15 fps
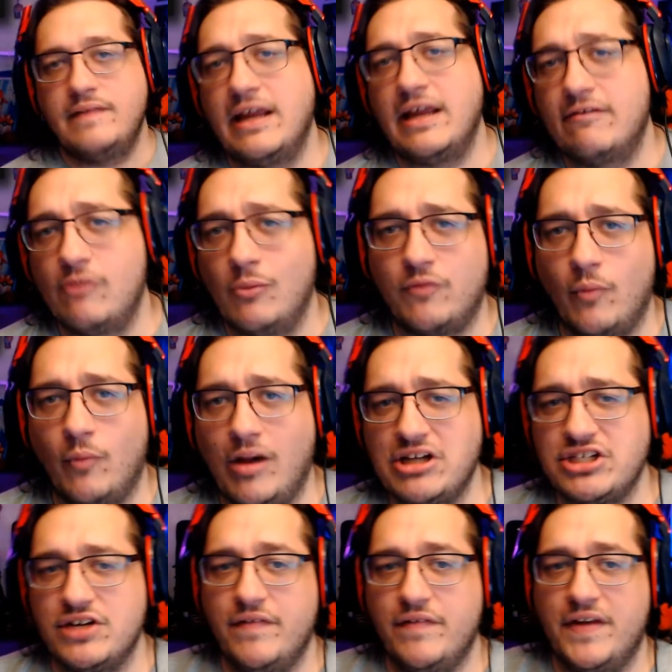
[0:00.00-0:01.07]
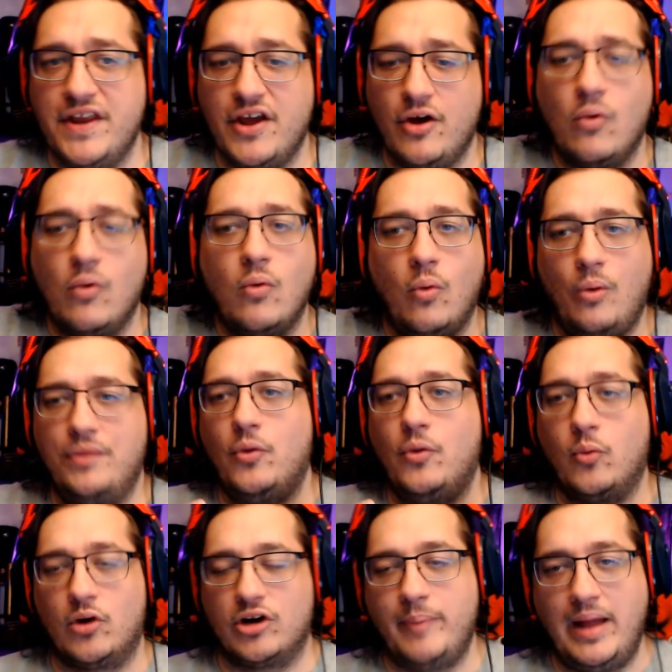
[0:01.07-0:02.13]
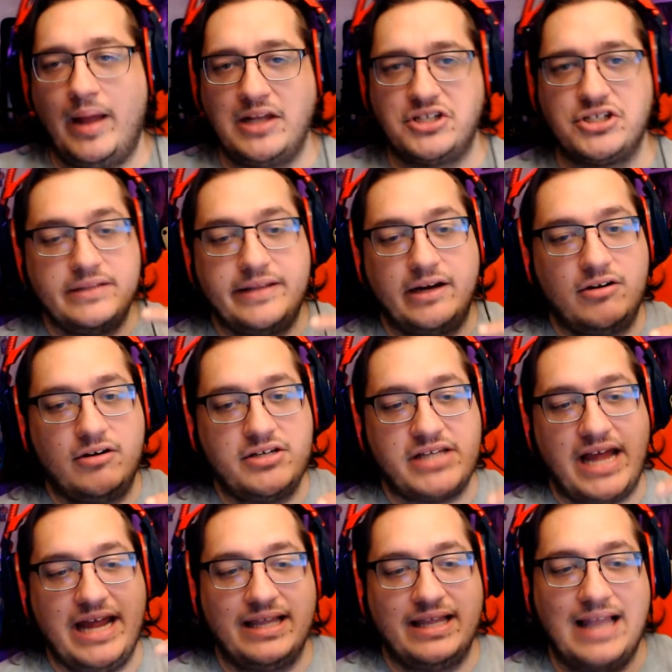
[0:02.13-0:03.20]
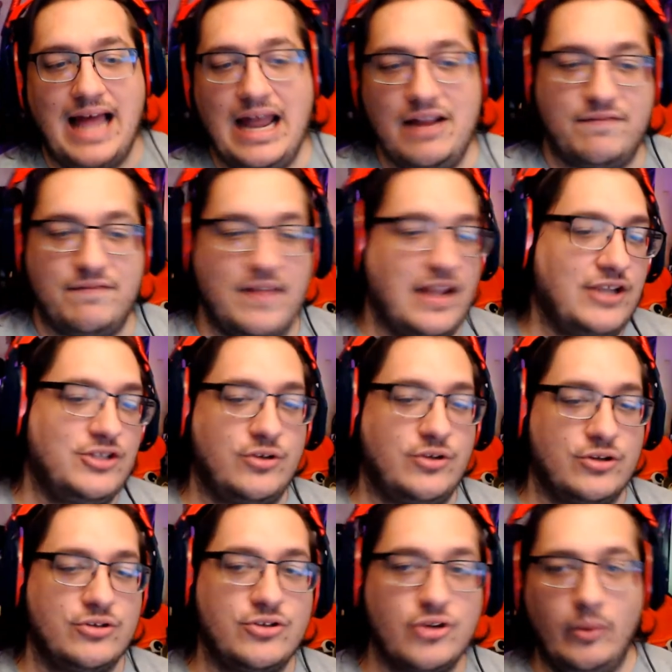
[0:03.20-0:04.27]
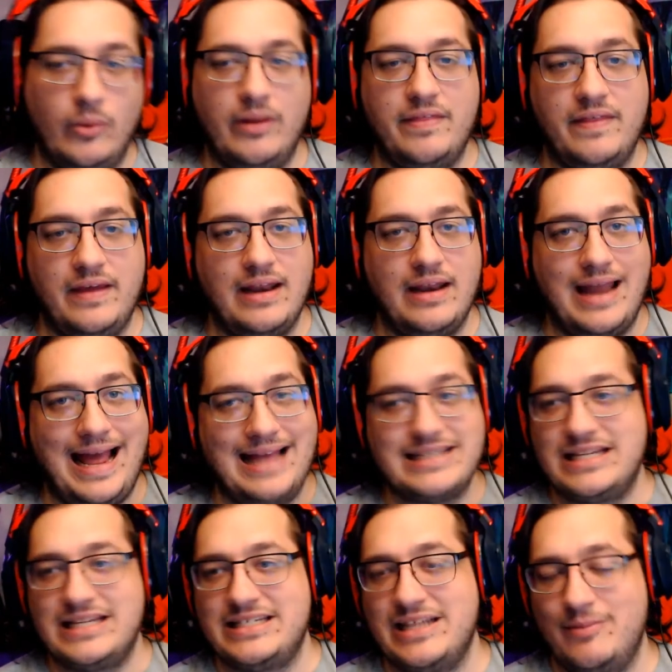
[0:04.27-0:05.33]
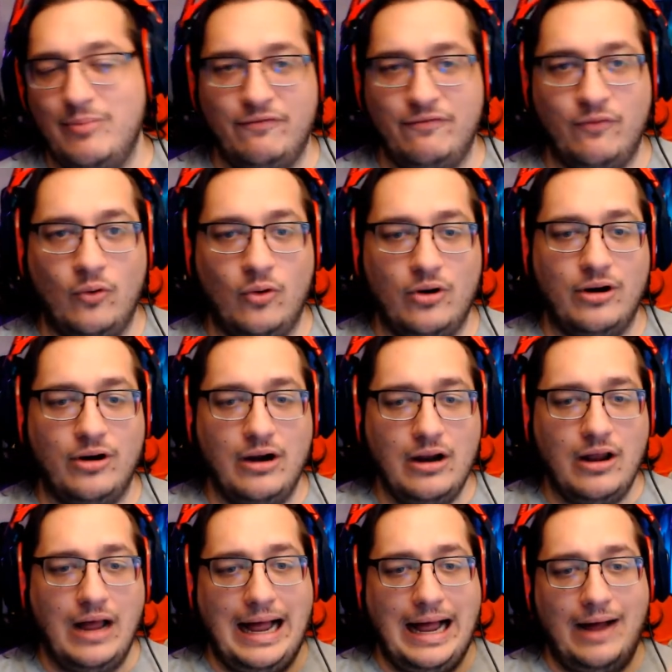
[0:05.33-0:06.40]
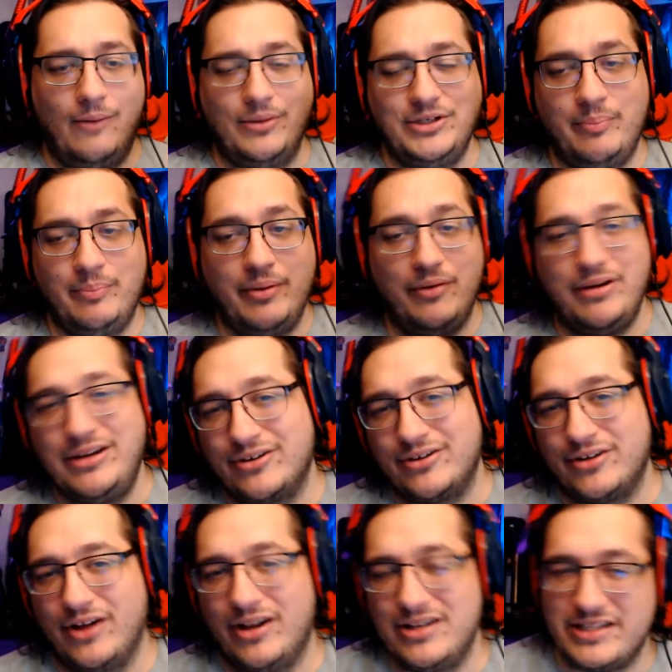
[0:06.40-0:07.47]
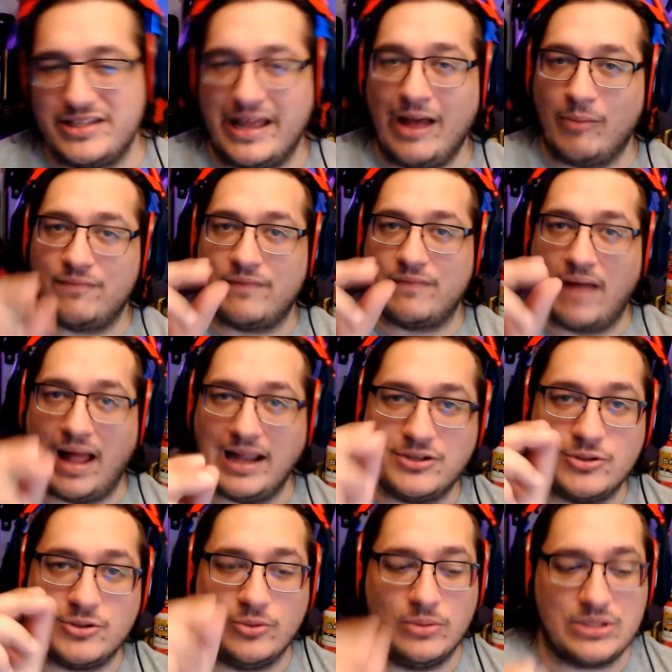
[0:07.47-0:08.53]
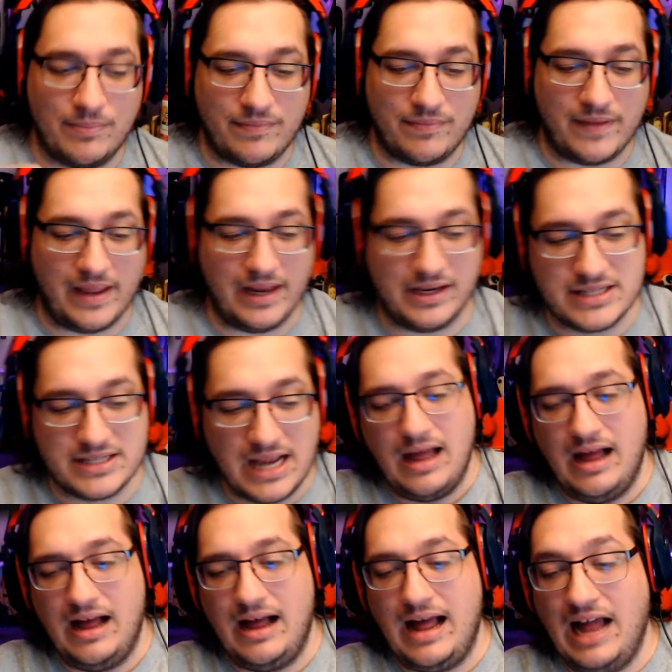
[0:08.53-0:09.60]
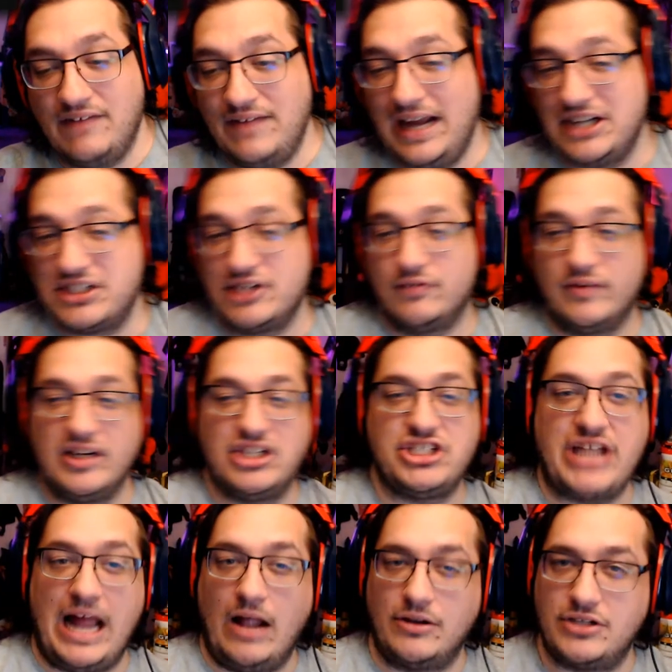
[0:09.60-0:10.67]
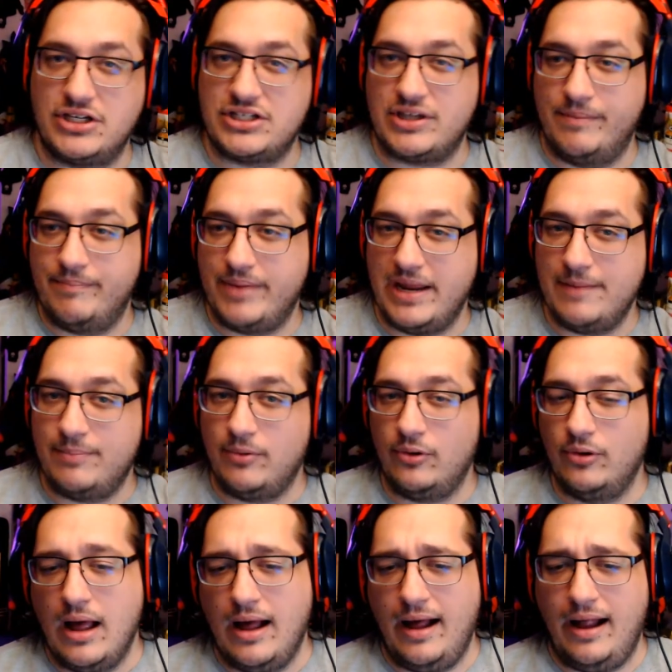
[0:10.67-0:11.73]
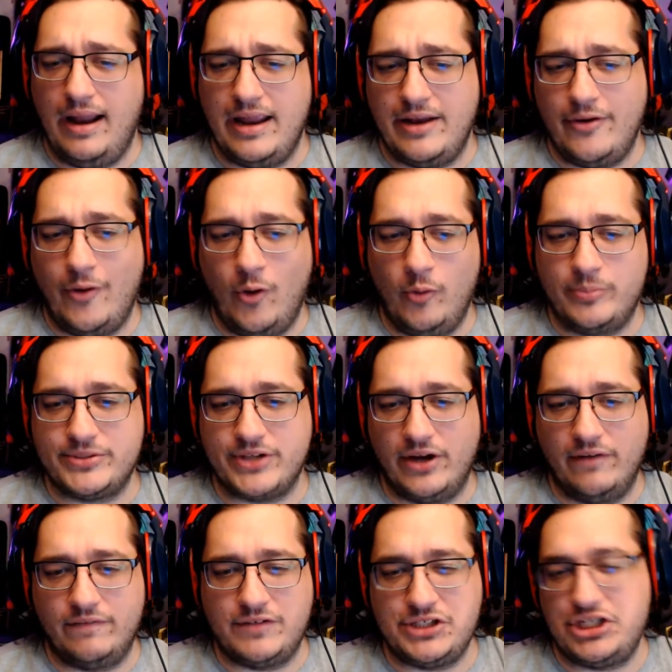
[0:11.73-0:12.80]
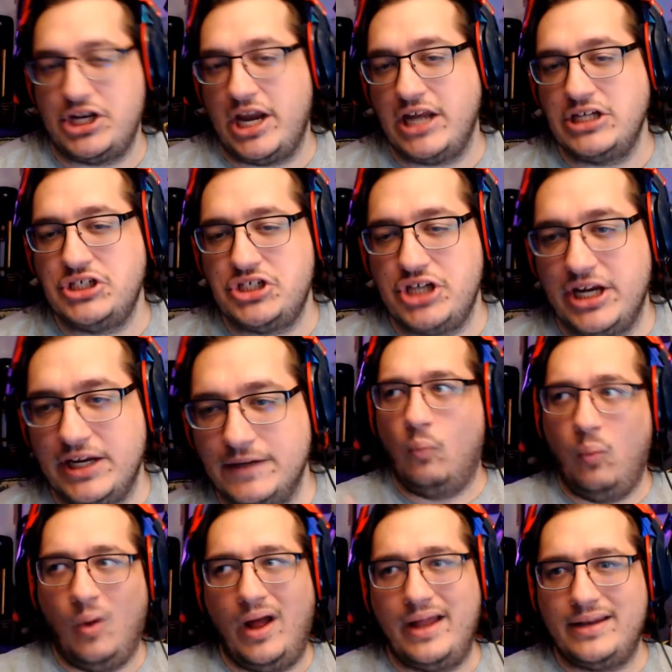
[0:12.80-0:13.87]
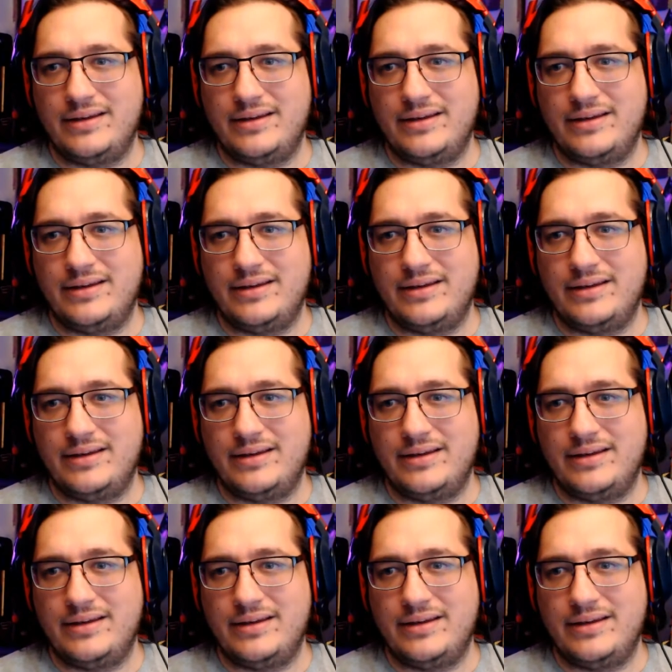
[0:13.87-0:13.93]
you everyone for watching the video on the workbench. There's a lot of things you can do with it. As I said before, uh, when you're building your guns to help fine tune some things. Uh, I've actually reached out to some people uh, in hopes of changing what